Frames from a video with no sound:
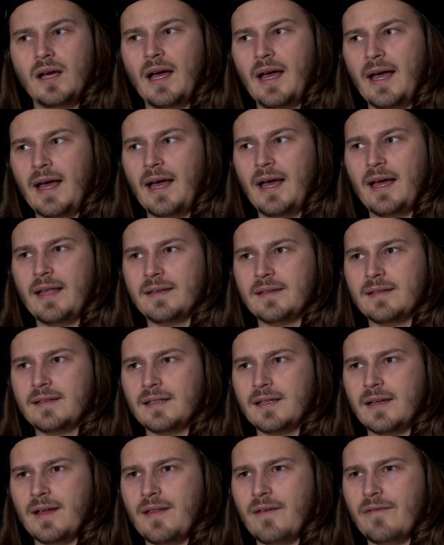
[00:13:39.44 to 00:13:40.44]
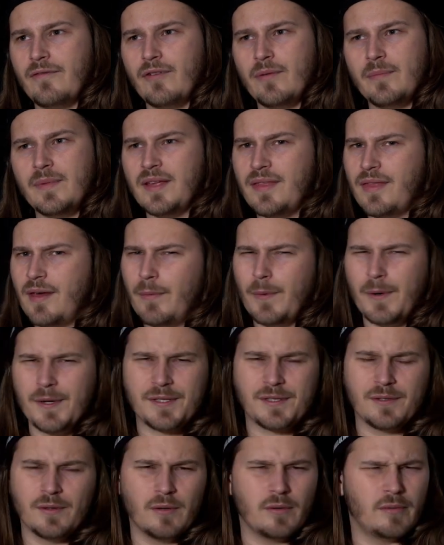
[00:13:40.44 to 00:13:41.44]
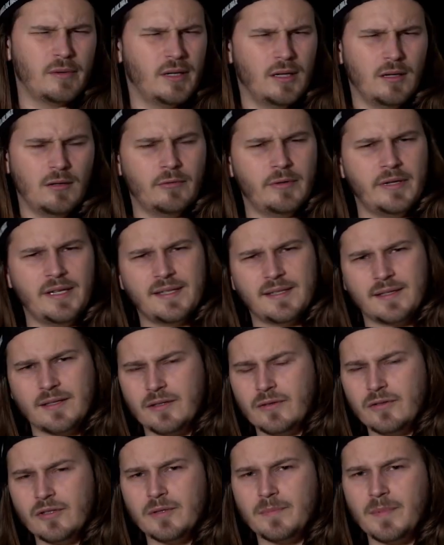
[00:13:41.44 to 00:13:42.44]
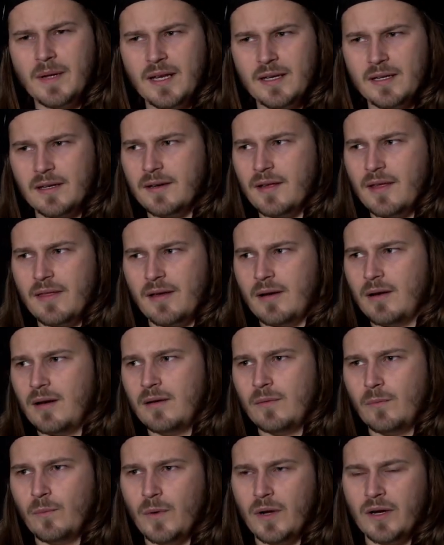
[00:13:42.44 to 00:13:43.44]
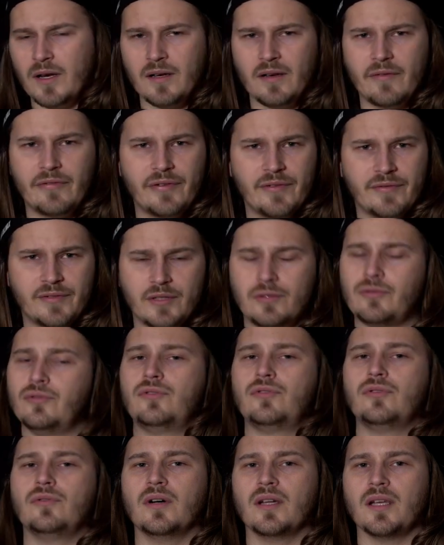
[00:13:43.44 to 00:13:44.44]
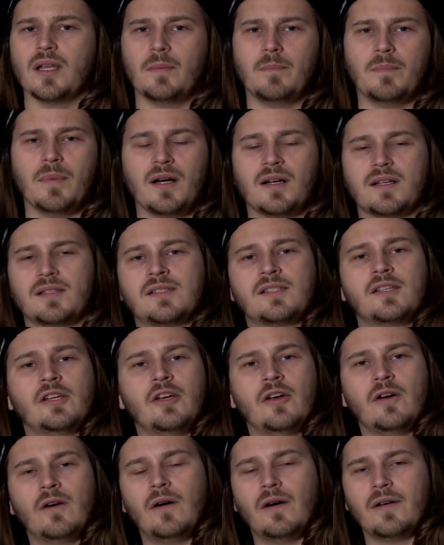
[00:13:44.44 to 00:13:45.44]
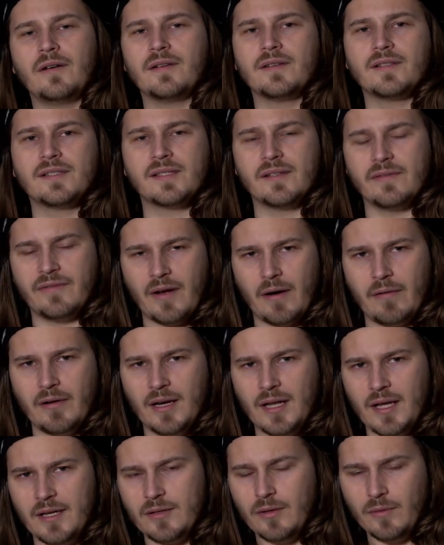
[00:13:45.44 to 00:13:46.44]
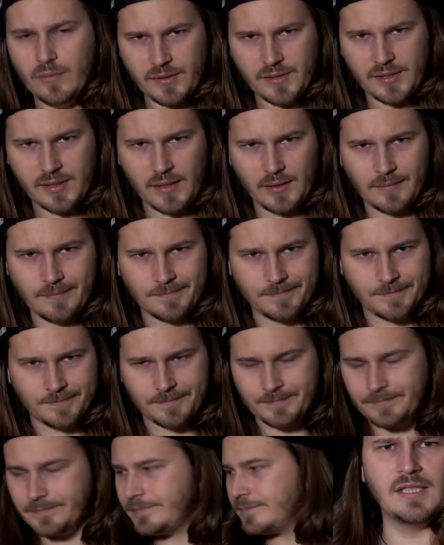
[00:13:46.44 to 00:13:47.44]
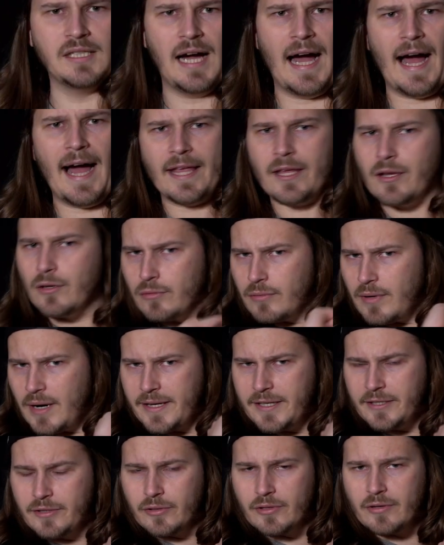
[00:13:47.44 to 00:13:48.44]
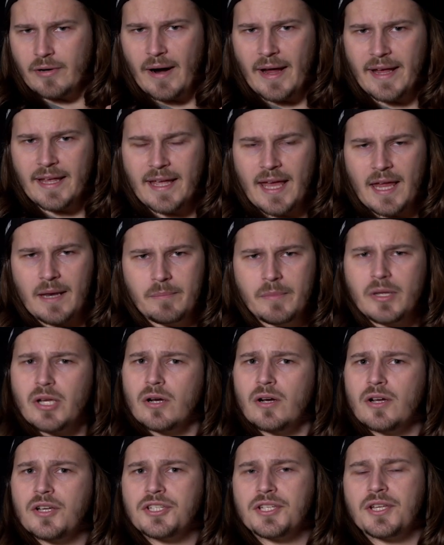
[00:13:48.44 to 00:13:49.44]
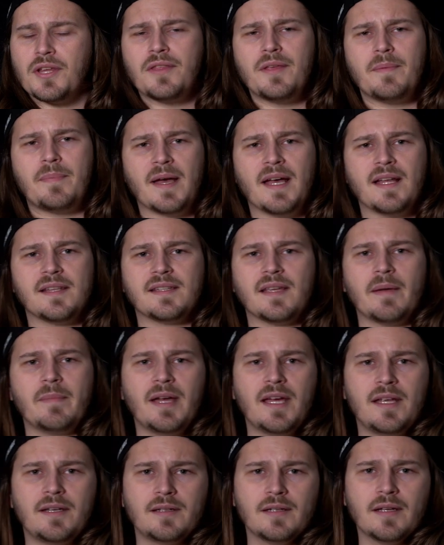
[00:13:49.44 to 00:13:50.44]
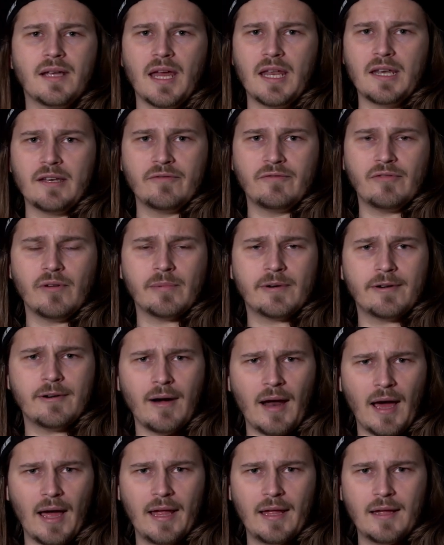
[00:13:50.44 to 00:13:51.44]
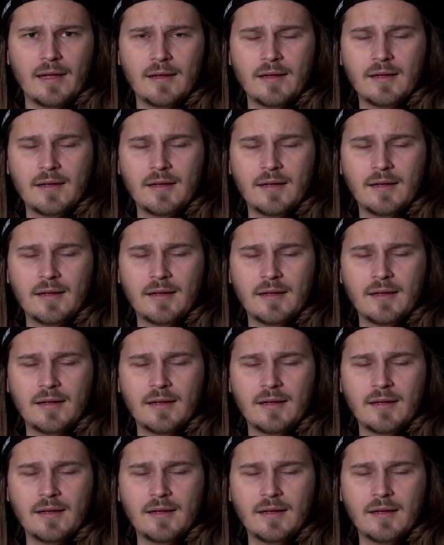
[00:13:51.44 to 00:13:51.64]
And for me there was no real reason to spend another 150 to 200 bucks on a Safariland holster. Are you ready to cry again? Because the pants are made again from Crye.